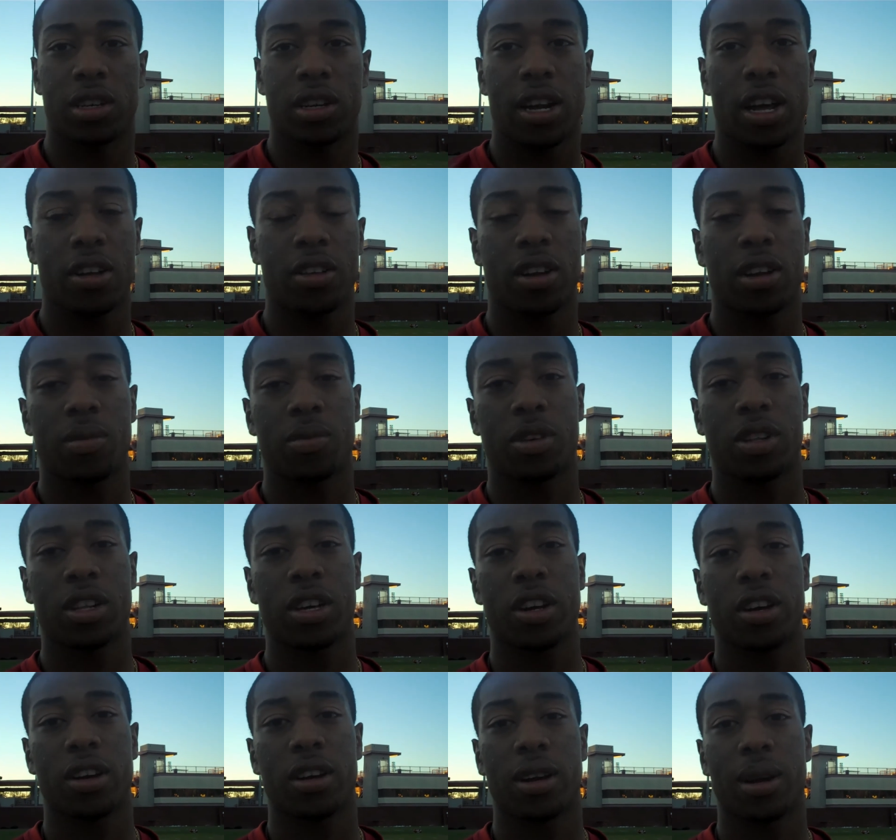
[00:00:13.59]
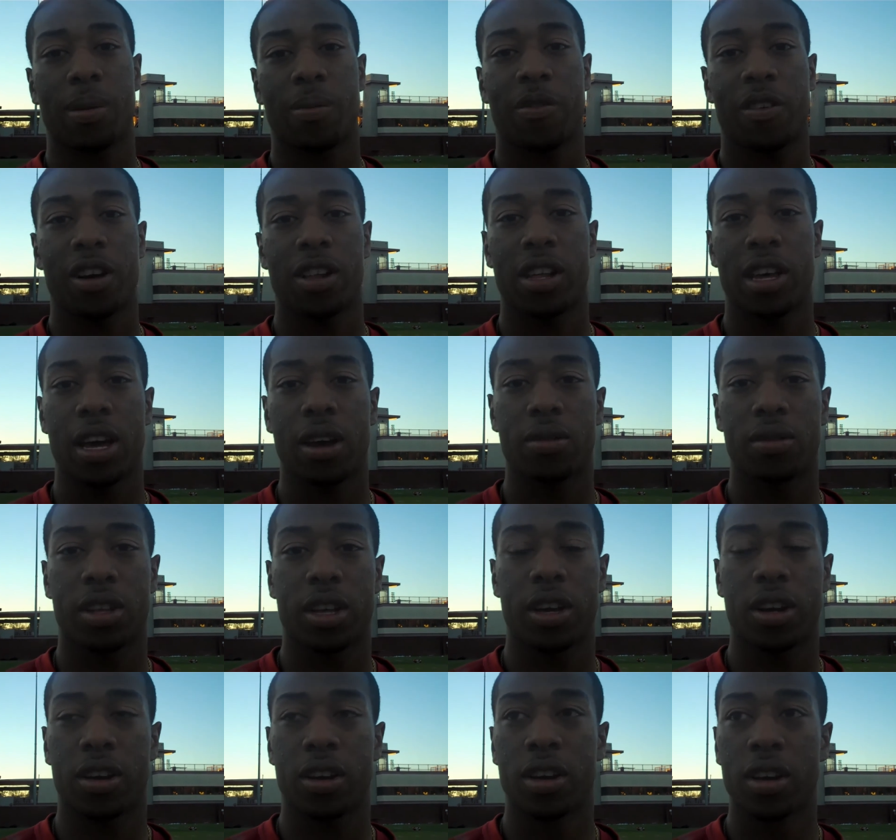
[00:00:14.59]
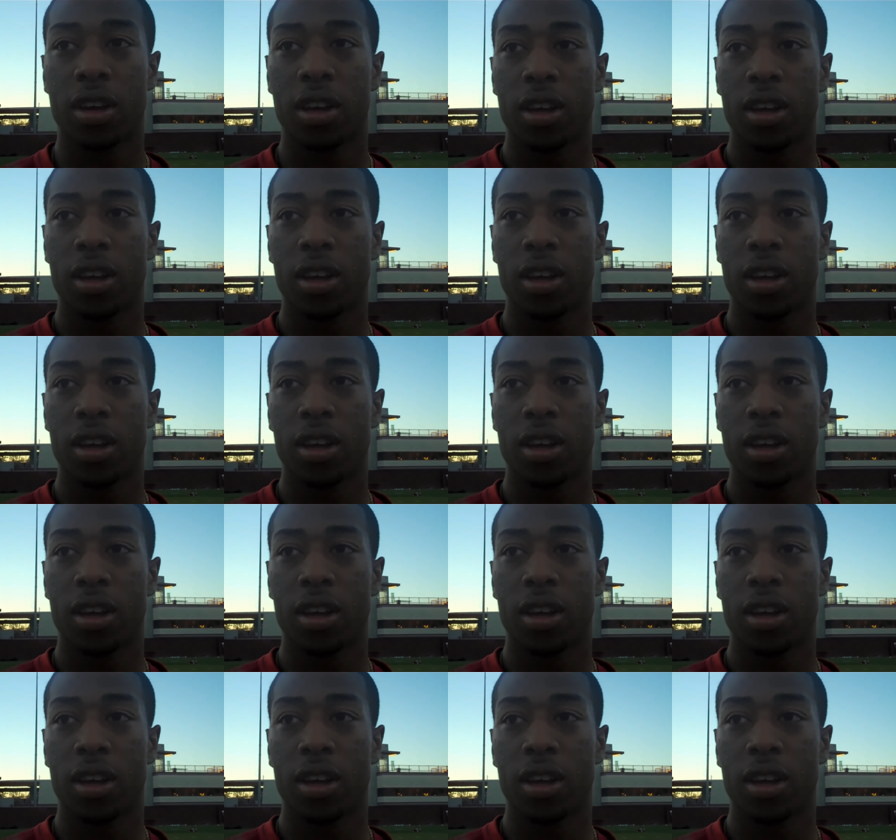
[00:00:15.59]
And now that I'm cleared and I'm finally out there